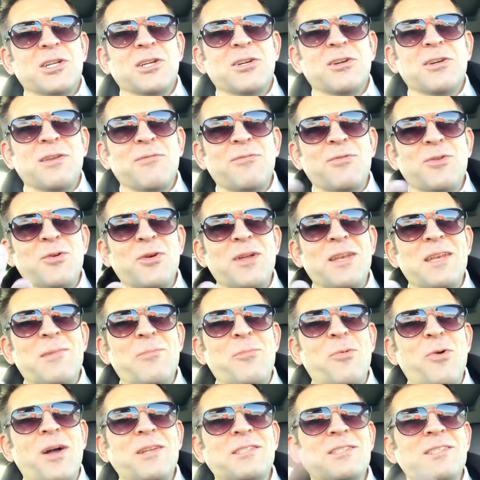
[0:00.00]
Jarrod, if you end
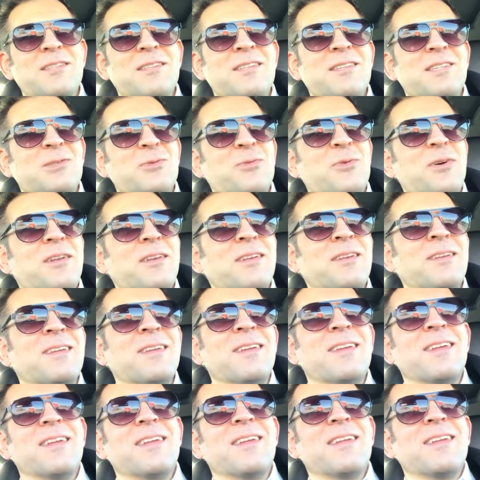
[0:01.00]
up watching this one,
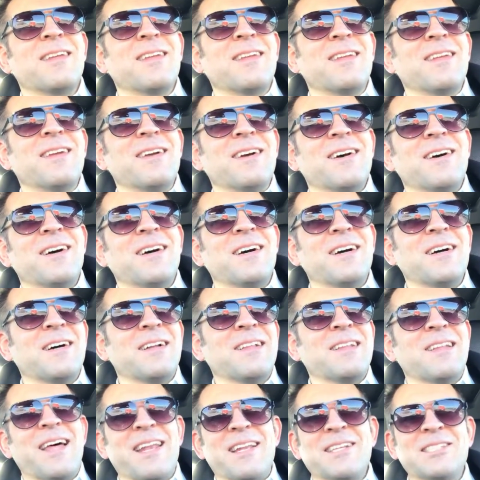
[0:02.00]

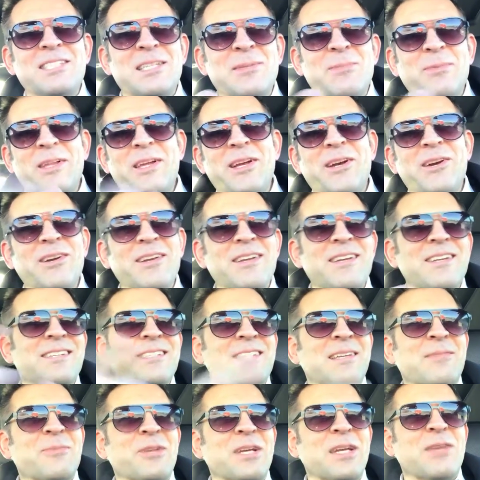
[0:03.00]
uh, a lot of
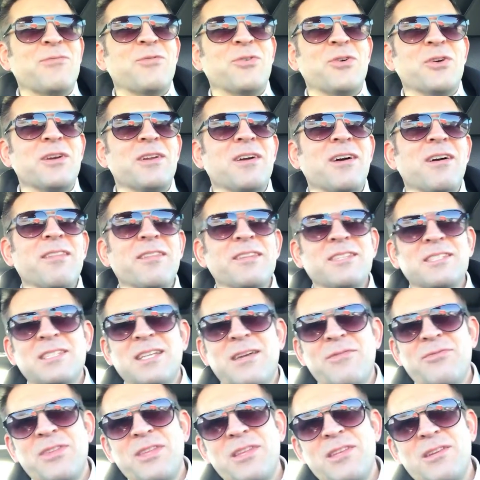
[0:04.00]
similarities. I'm looking forward to all the
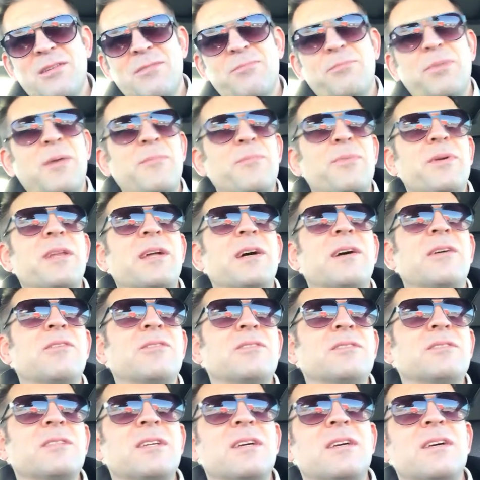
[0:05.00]
stuff that you're pumping
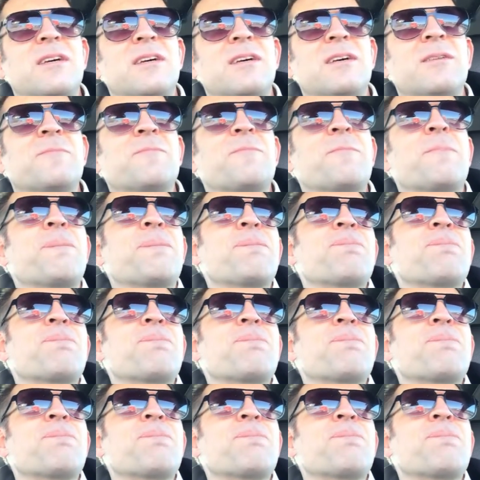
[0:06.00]
out, uh,